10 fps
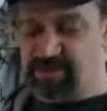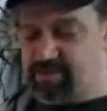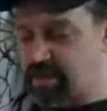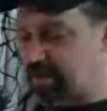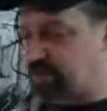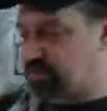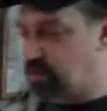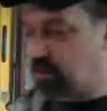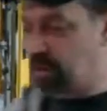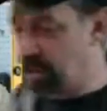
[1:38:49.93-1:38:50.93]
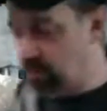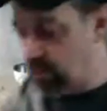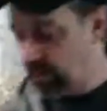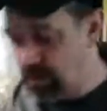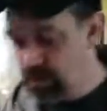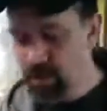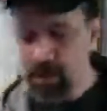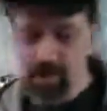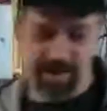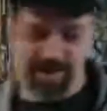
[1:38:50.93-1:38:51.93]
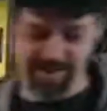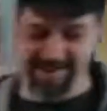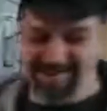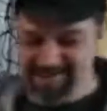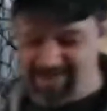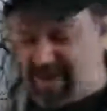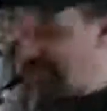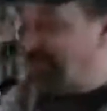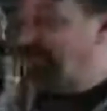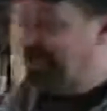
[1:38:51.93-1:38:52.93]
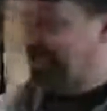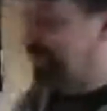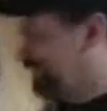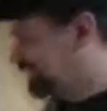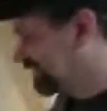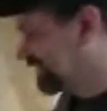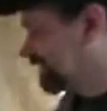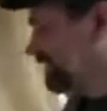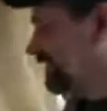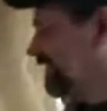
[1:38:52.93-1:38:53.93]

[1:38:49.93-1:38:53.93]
PVC cement that's no good anymore. And it worked.